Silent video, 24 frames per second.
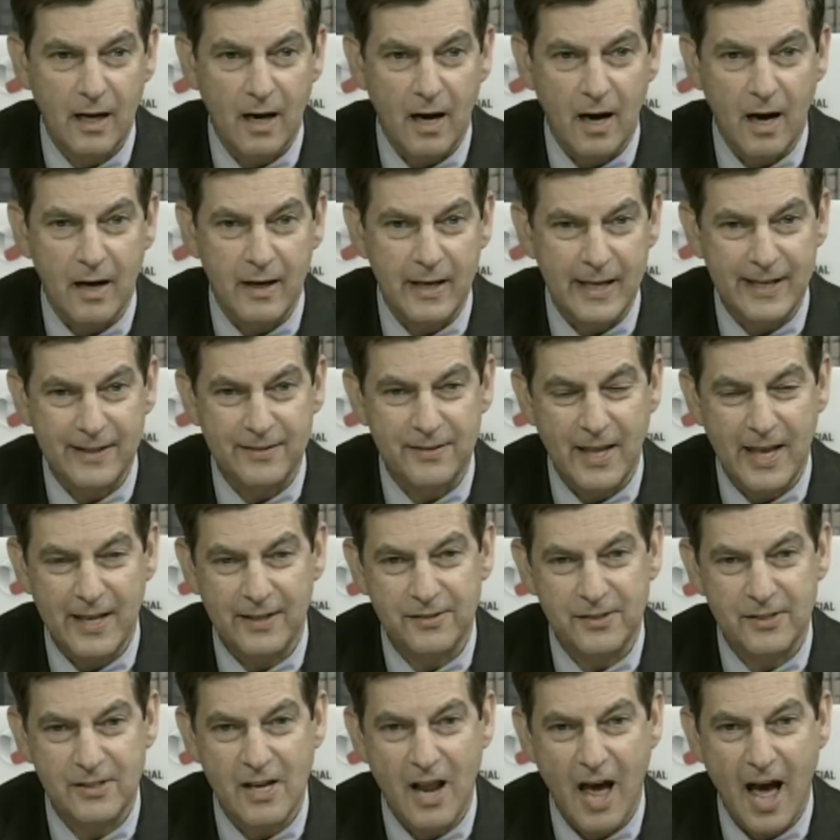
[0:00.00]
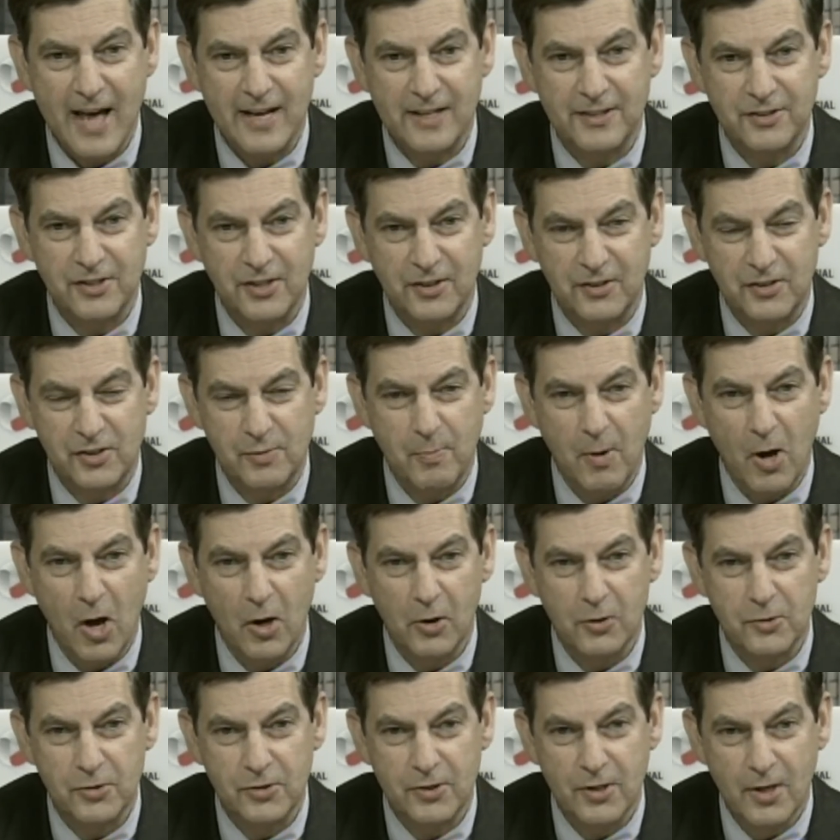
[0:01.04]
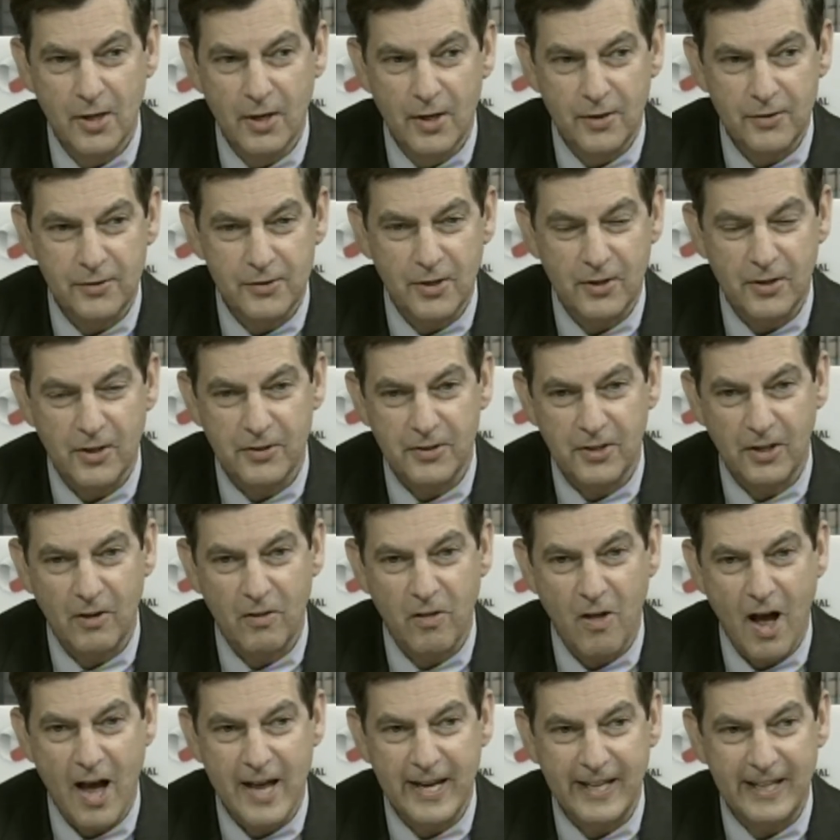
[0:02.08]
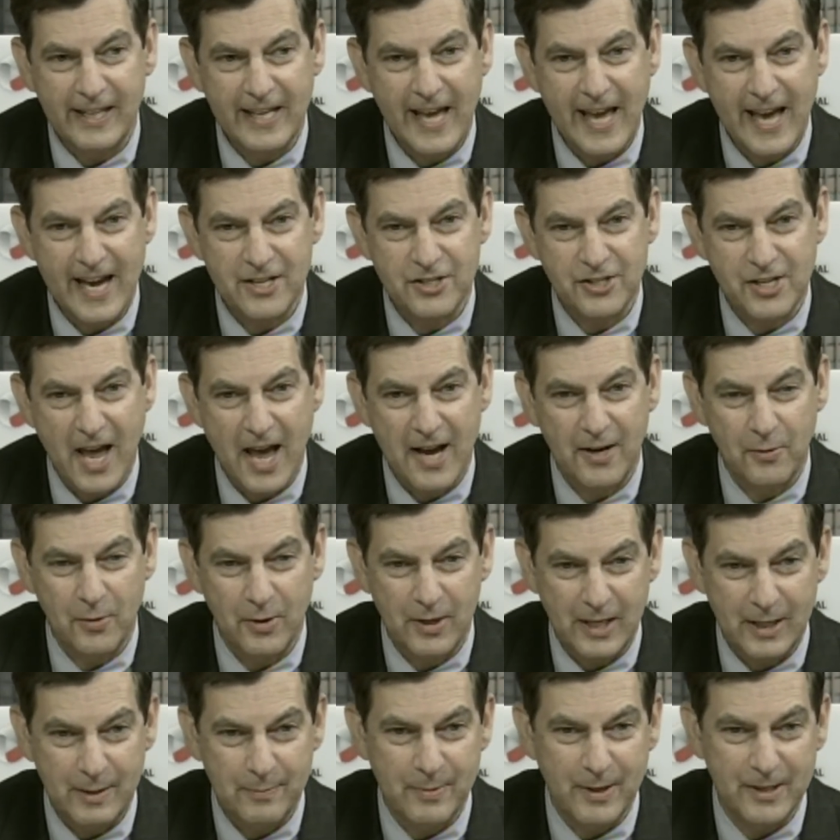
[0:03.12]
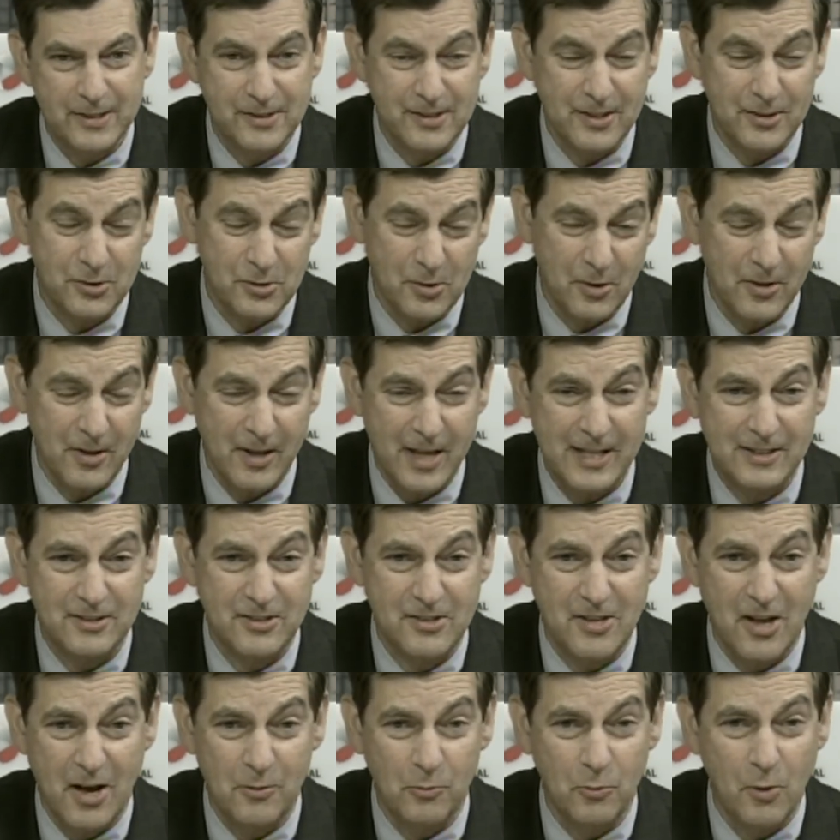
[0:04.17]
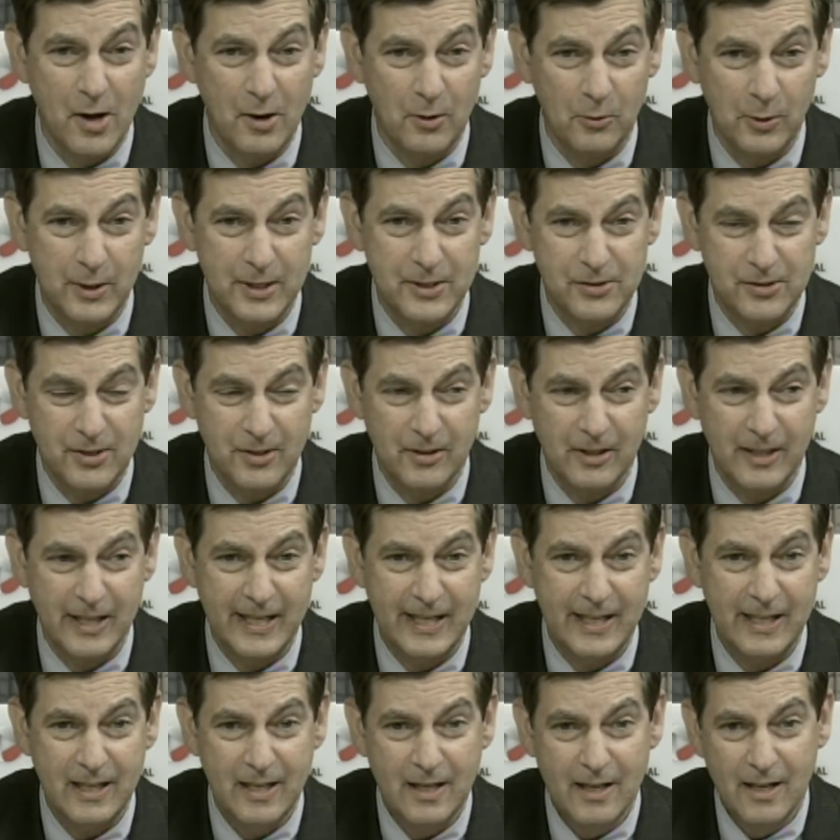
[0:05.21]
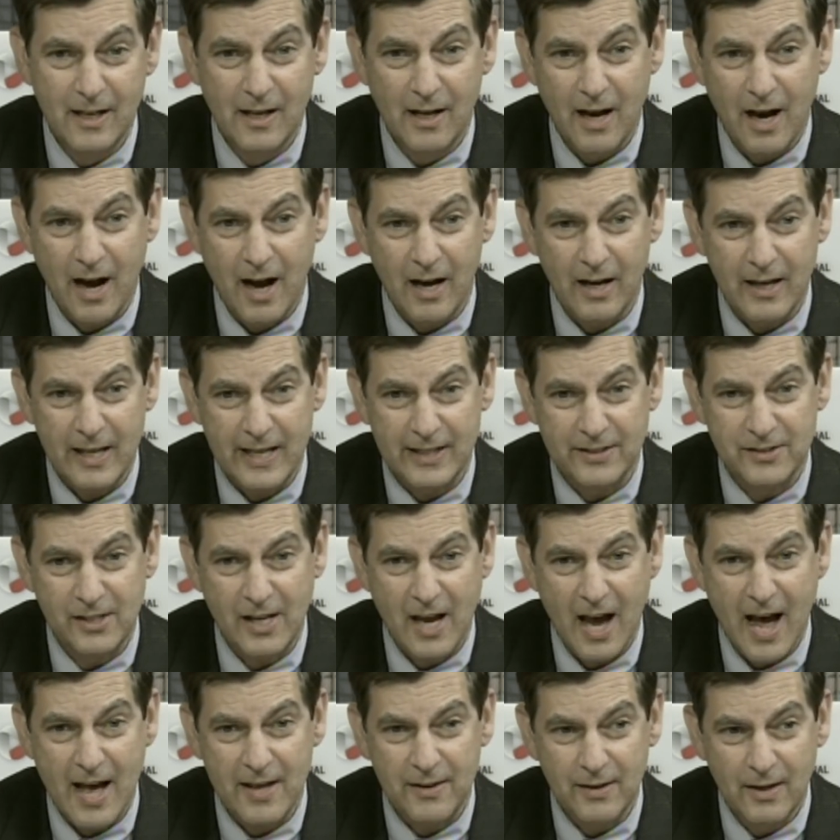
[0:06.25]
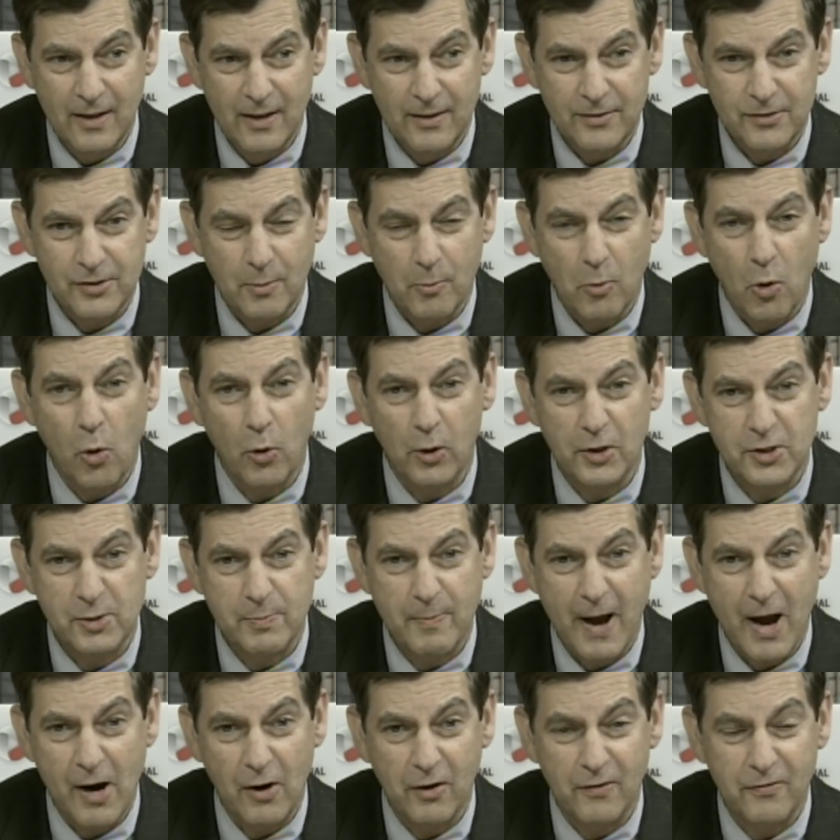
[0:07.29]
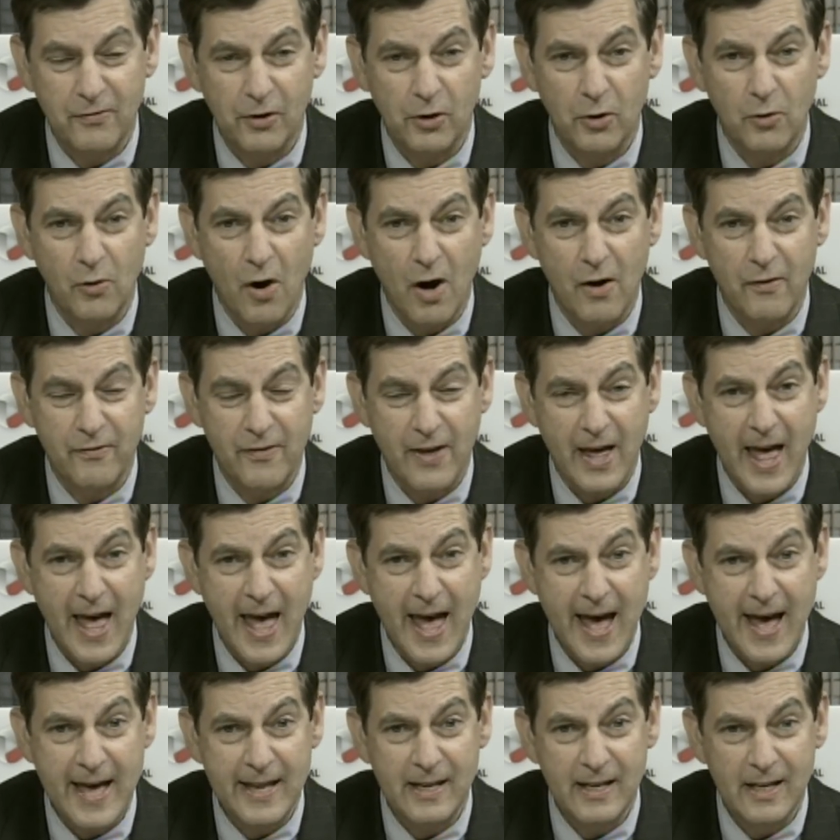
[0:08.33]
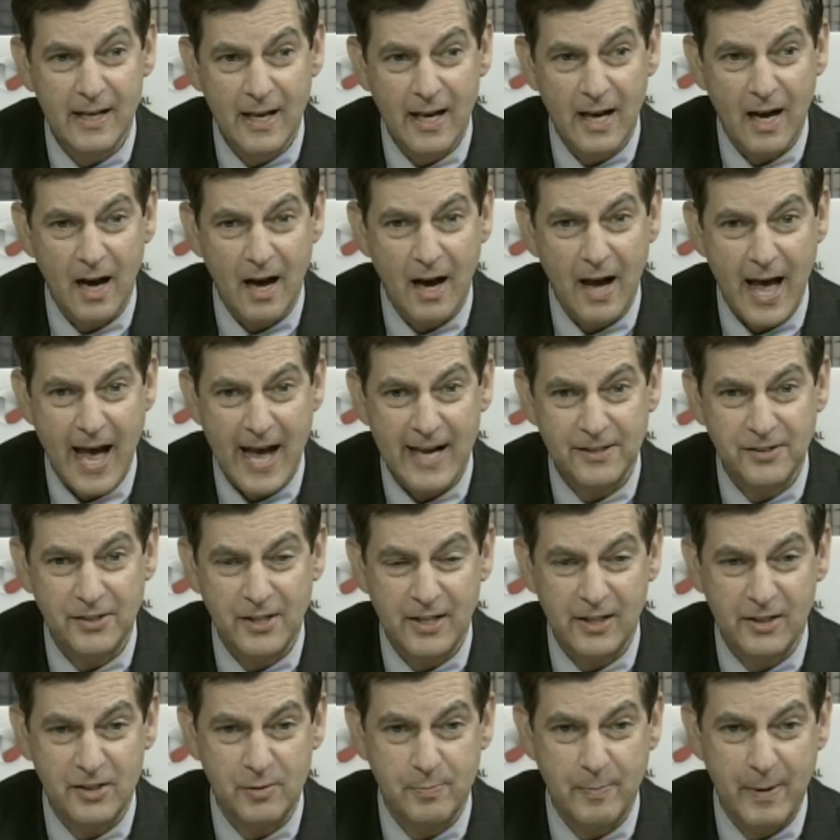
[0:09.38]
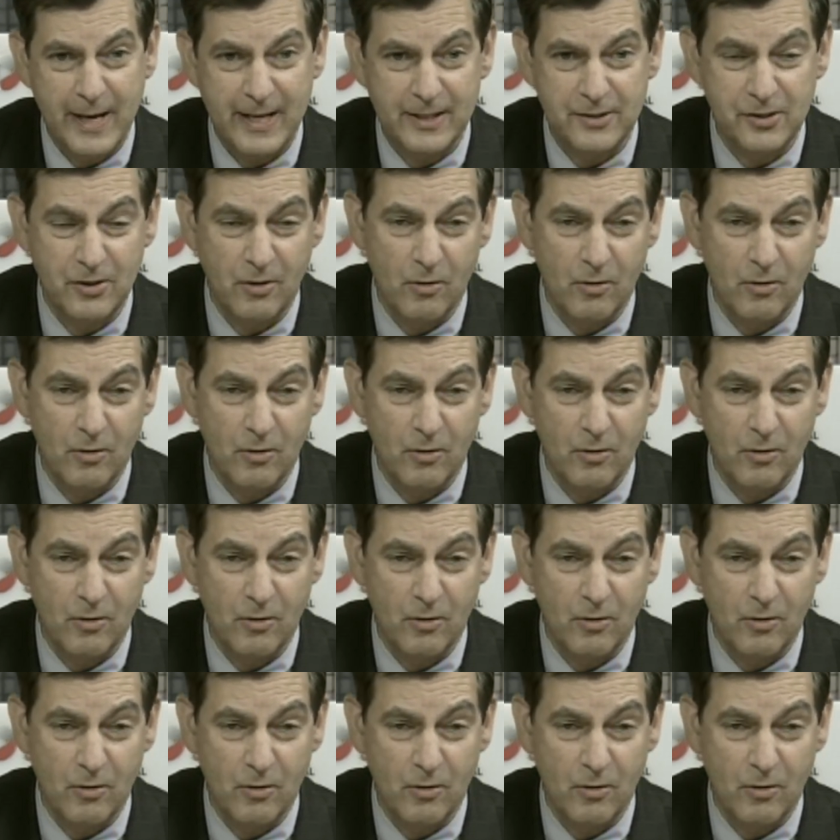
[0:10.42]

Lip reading: It's not as exposed to the declining cash equity business, although that's done well recently. It's got some horsepower for growth ahead as it expands